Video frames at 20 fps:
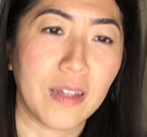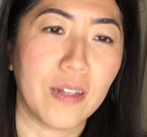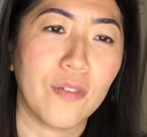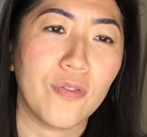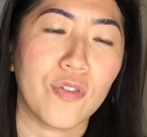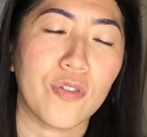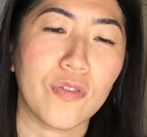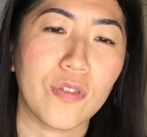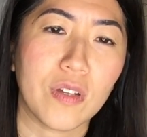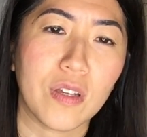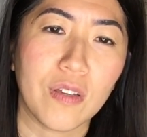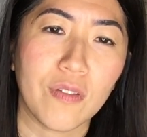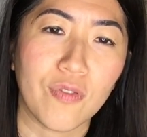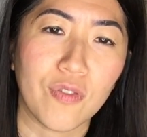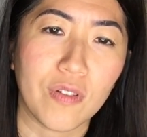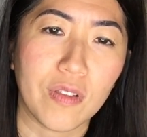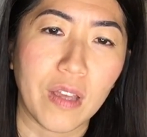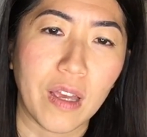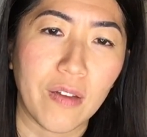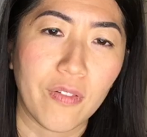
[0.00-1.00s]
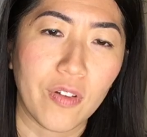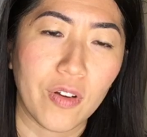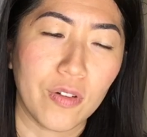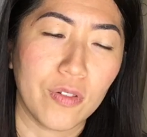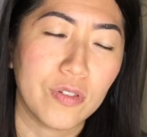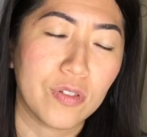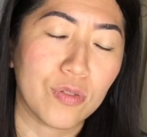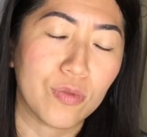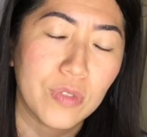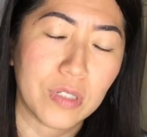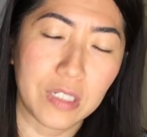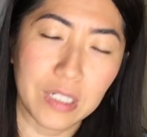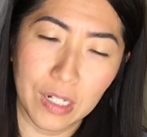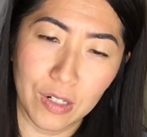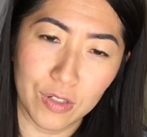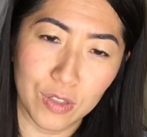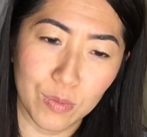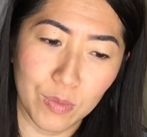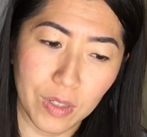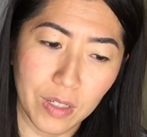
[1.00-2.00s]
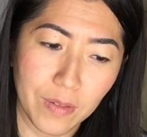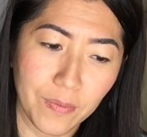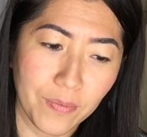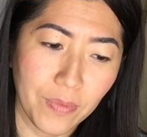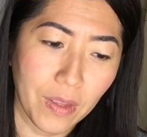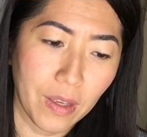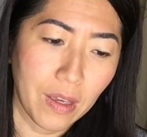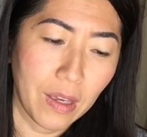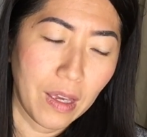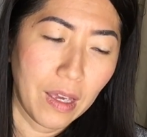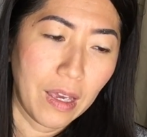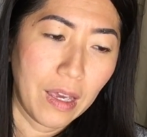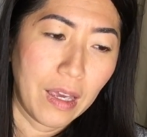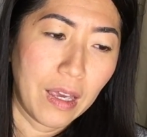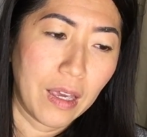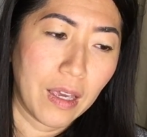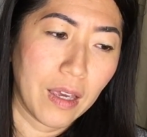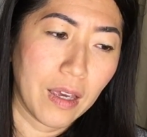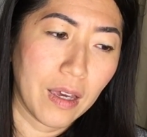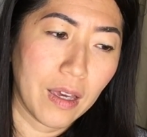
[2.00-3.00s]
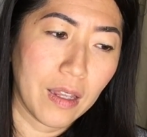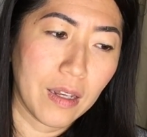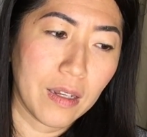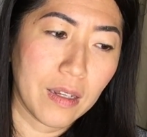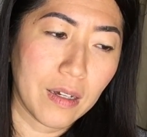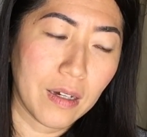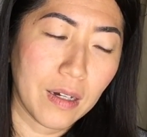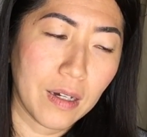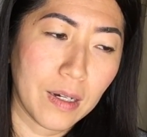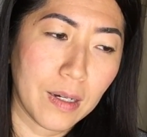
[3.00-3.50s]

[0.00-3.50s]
And if you're looking for a life coach, reach out to me. And